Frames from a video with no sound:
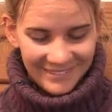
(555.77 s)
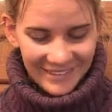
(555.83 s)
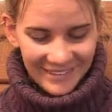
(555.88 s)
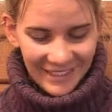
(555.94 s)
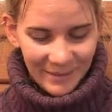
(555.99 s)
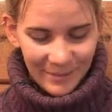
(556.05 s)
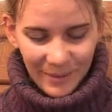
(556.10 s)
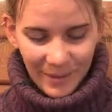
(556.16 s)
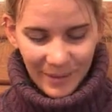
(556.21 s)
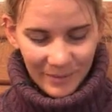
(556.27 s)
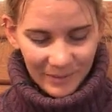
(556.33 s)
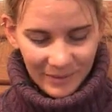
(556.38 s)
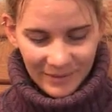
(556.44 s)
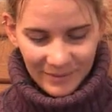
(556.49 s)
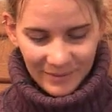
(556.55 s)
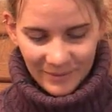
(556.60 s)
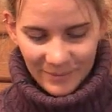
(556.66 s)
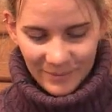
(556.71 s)
I
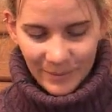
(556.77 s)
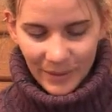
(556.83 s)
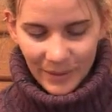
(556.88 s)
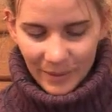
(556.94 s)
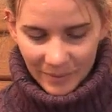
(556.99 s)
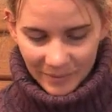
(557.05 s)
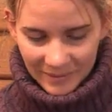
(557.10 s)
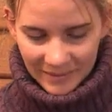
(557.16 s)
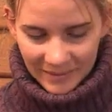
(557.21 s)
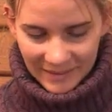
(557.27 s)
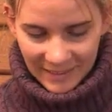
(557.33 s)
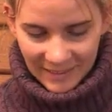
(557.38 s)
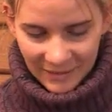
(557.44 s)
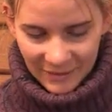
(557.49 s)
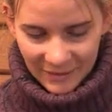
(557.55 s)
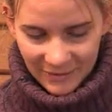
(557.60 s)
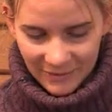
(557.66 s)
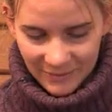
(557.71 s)
probably did not
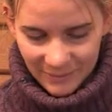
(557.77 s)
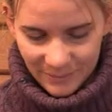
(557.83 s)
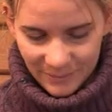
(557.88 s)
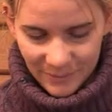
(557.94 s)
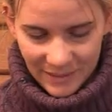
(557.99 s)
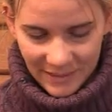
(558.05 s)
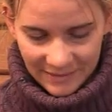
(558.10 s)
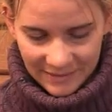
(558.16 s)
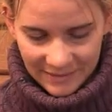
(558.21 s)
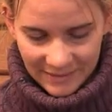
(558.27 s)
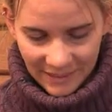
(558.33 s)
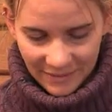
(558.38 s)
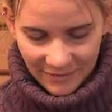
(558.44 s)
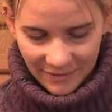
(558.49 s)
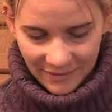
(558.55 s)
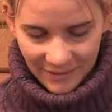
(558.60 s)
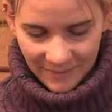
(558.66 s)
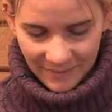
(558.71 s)
pronounce that
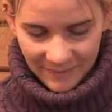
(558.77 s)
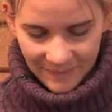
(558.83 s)
right.